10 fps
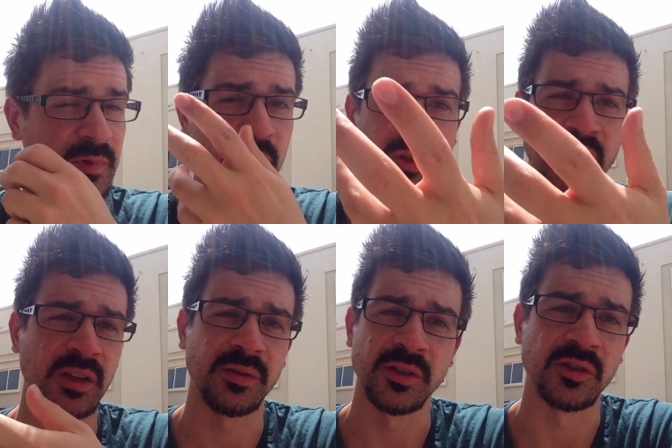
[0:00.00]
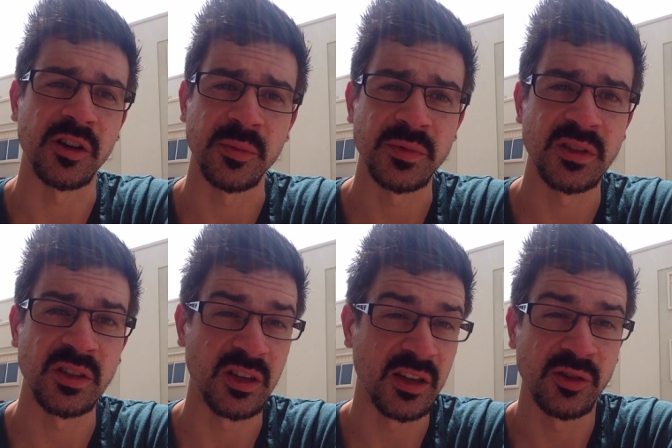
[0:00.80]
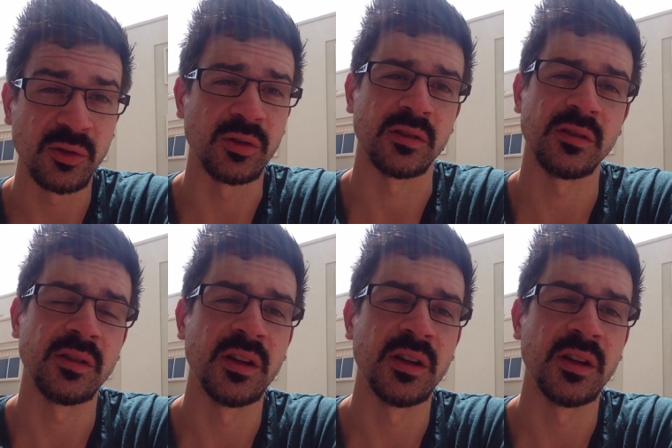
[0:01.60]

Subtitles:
to achieve your dreams, you can do it.